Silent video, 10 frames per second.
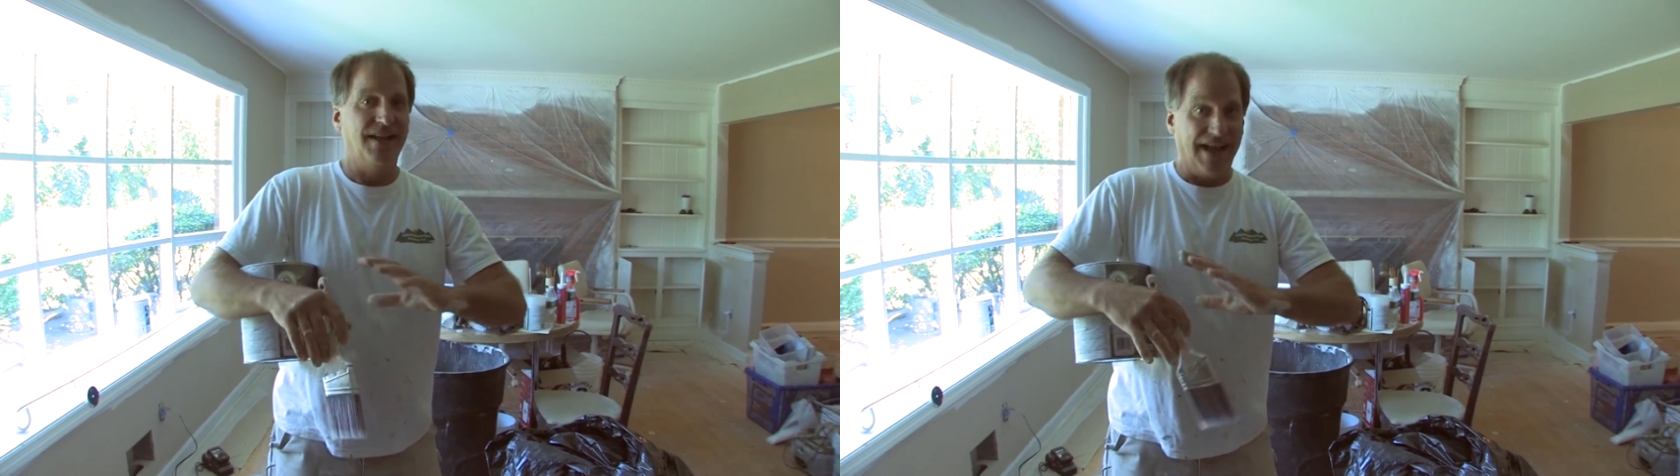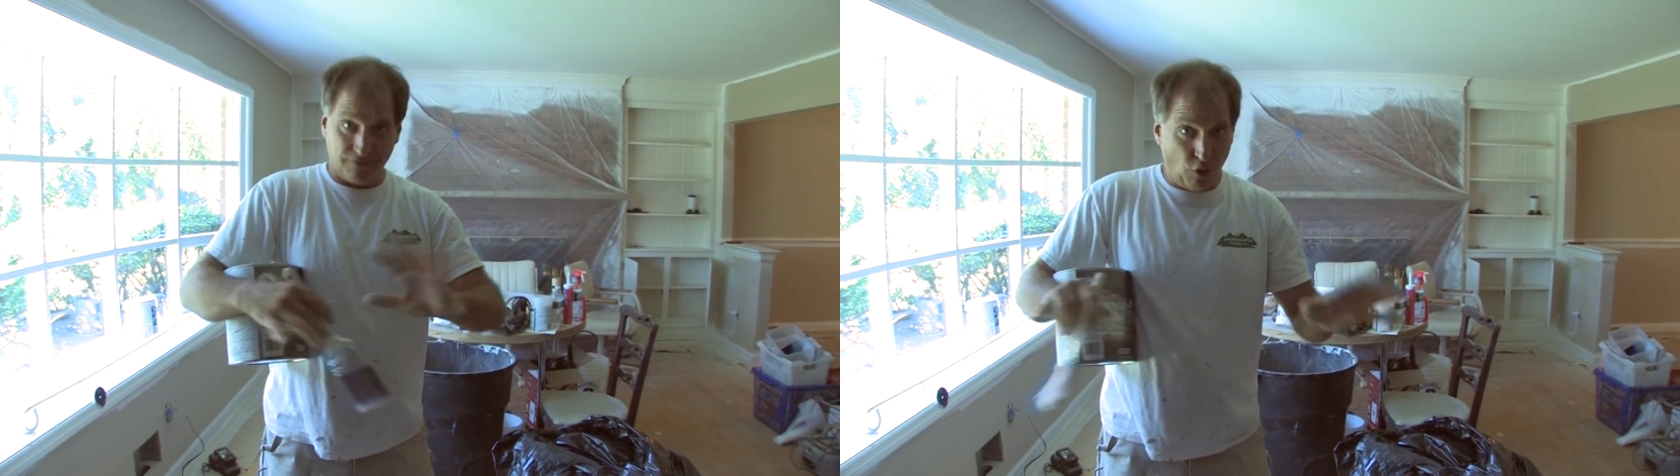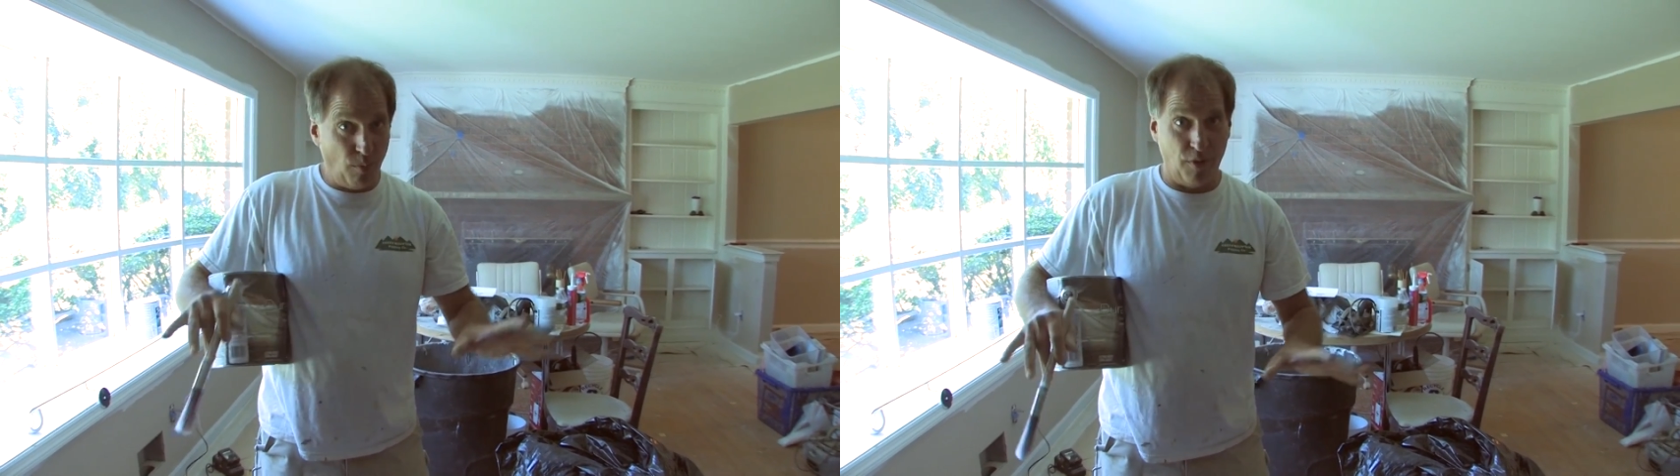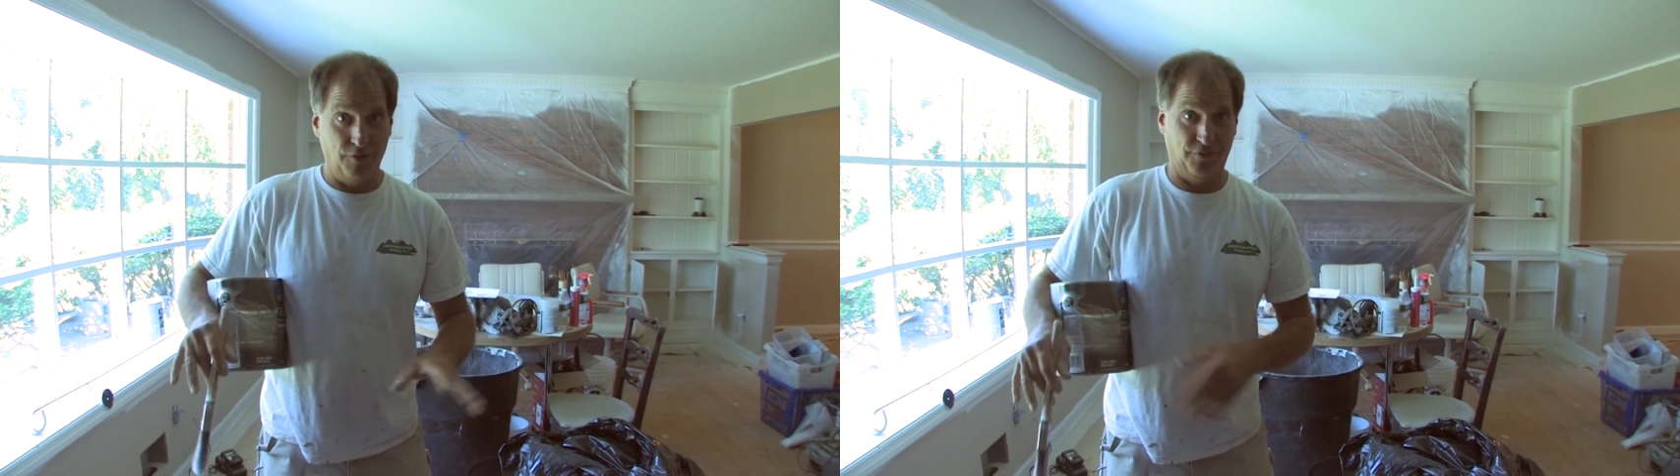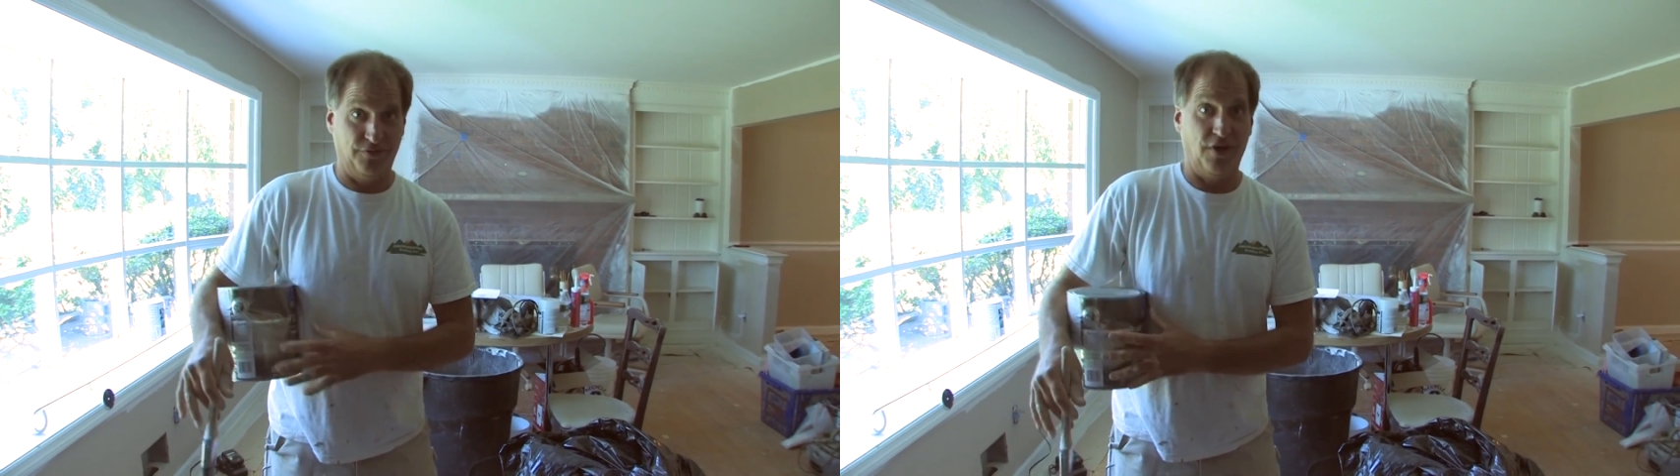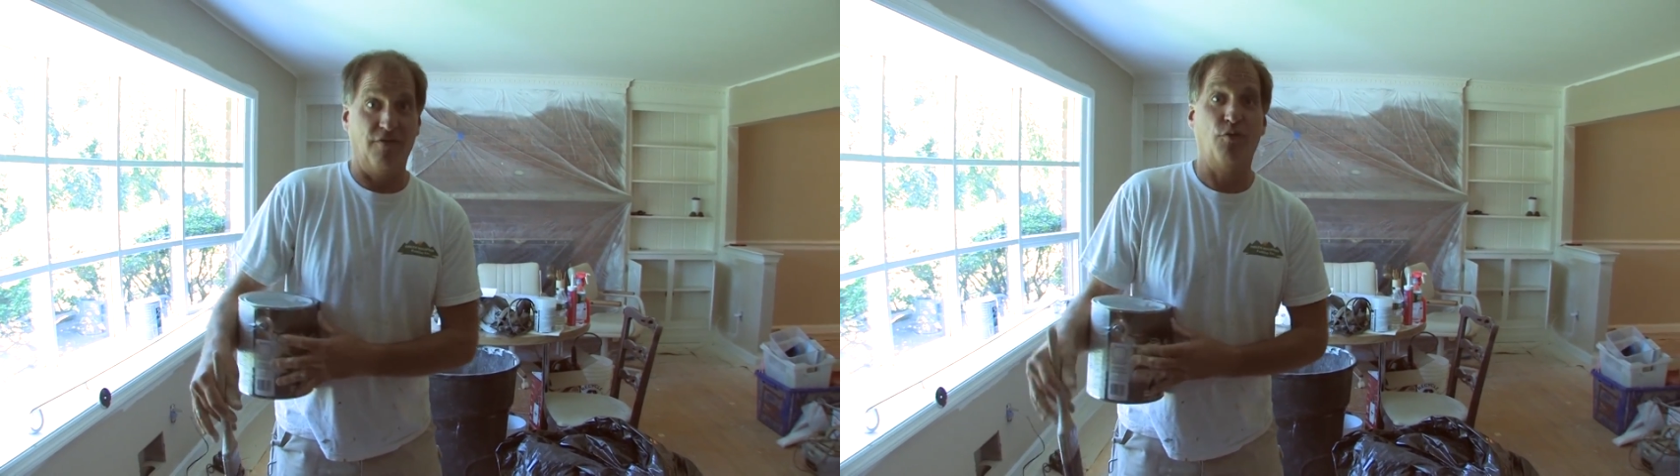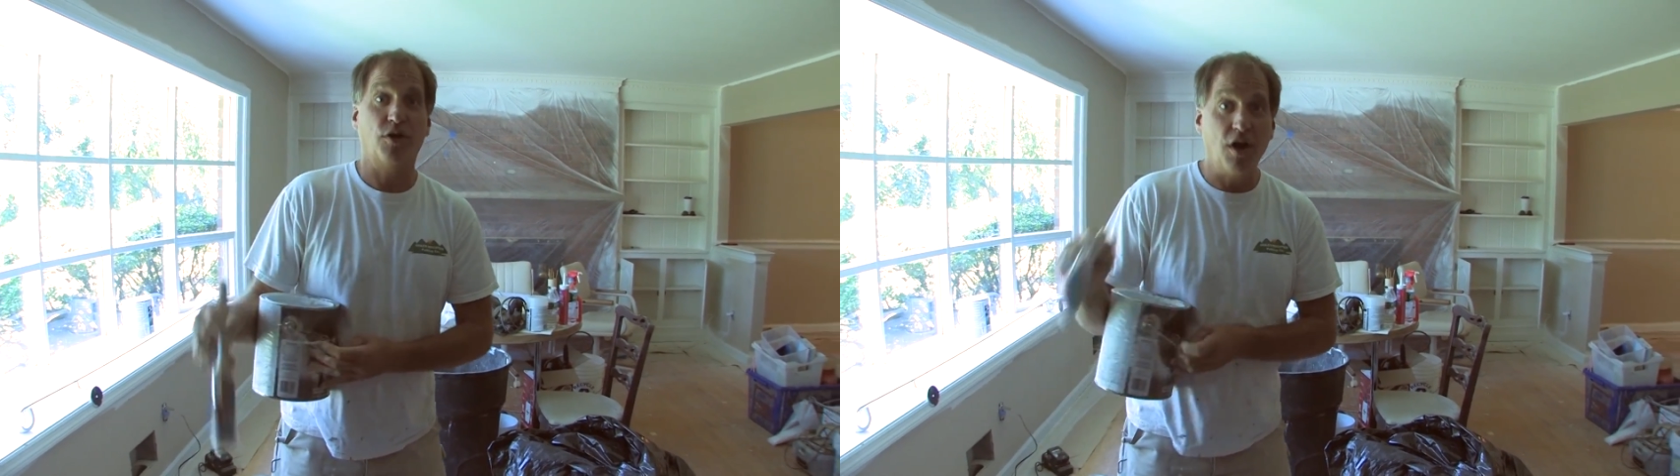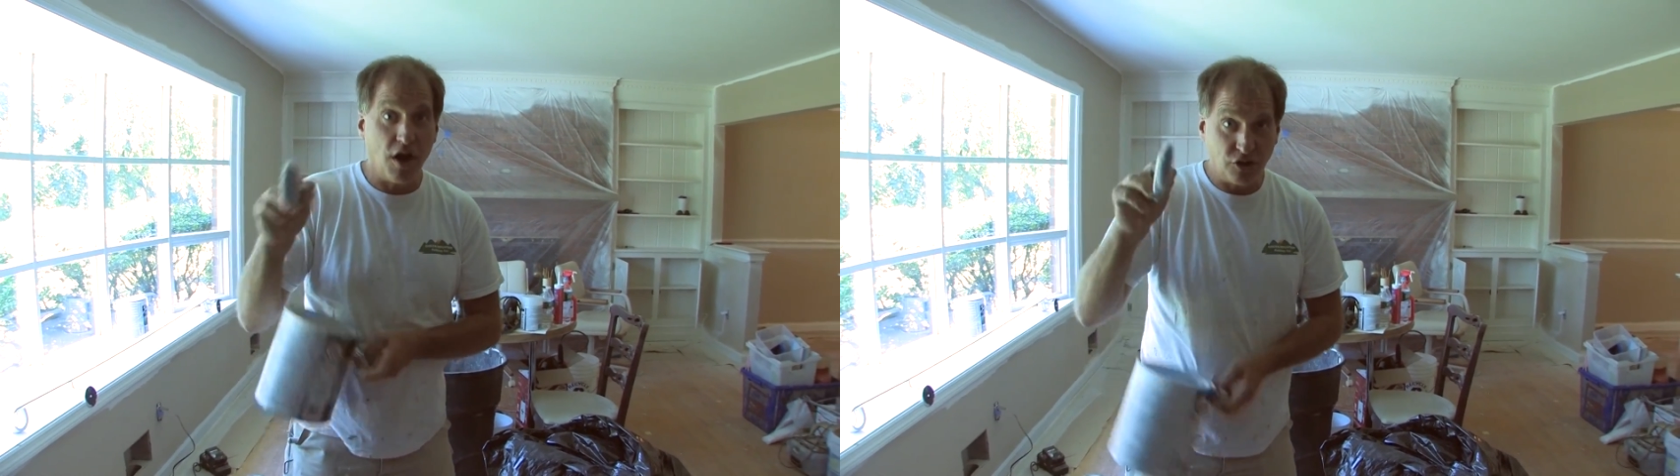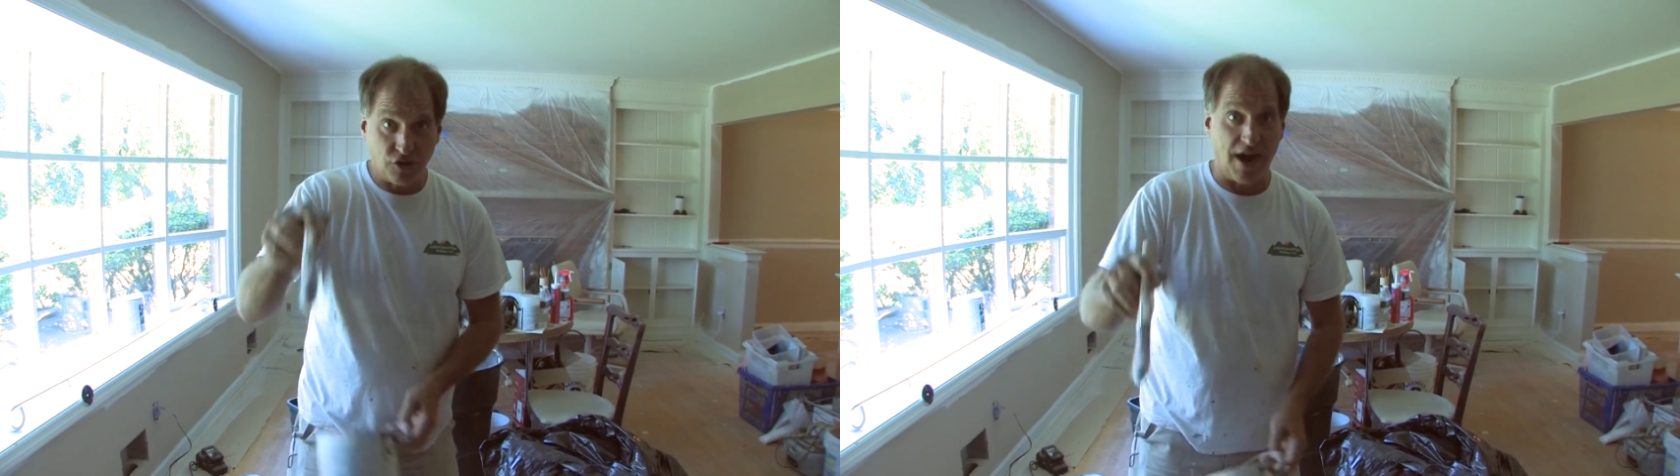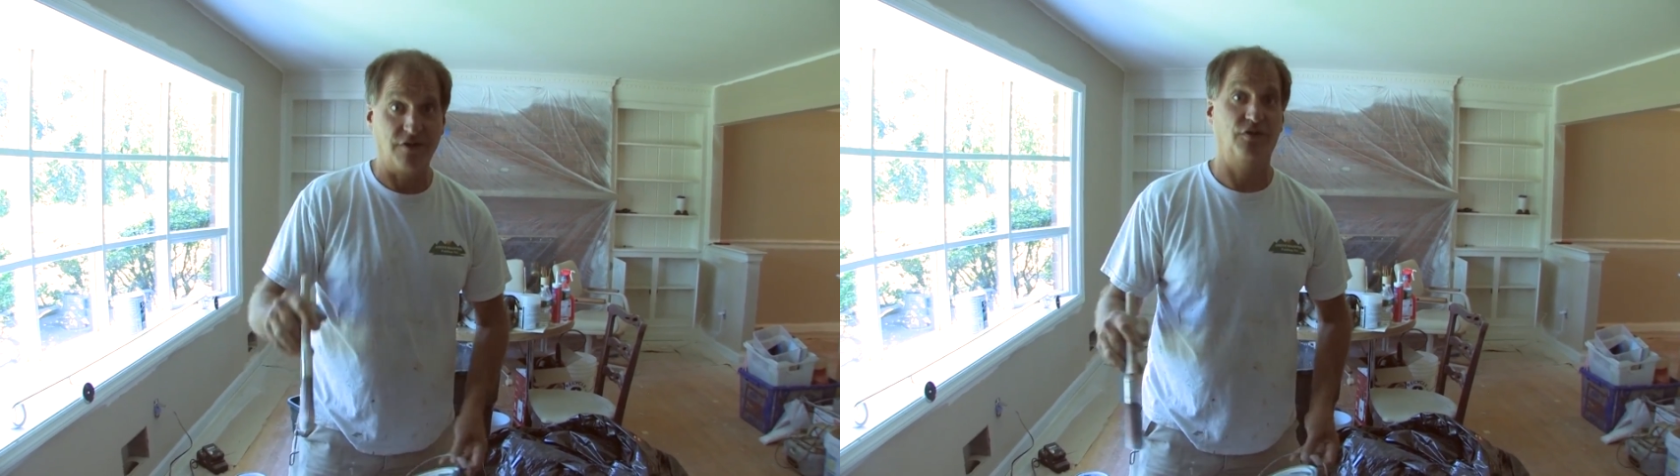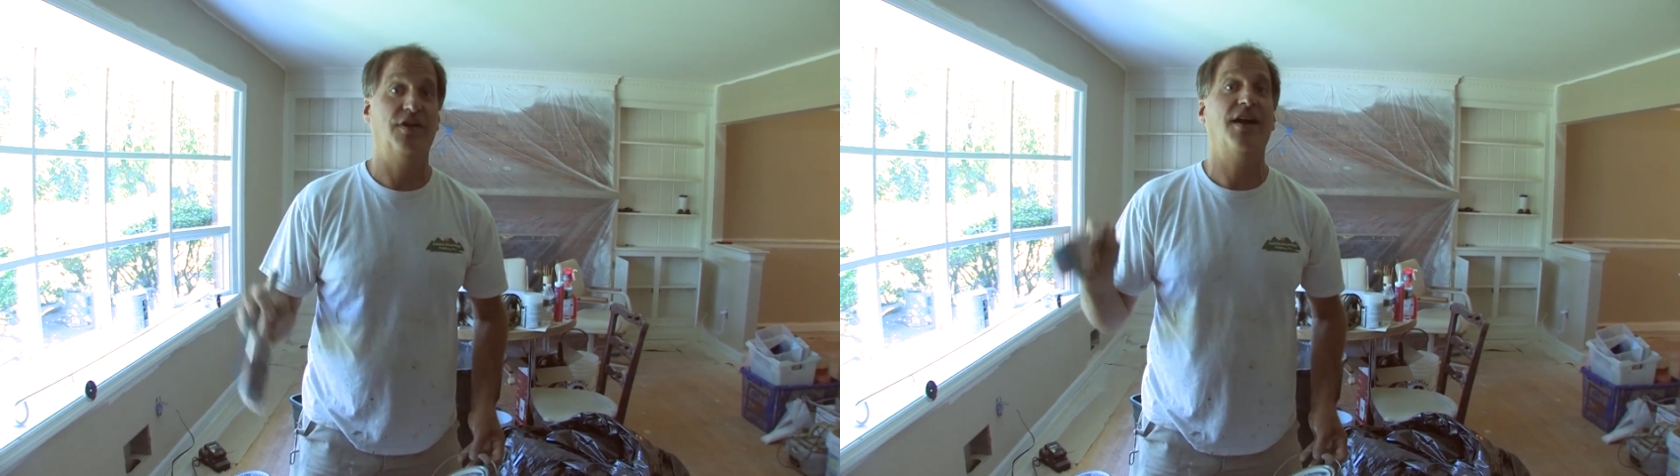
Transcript: That's homeowner stuff. We're contractors.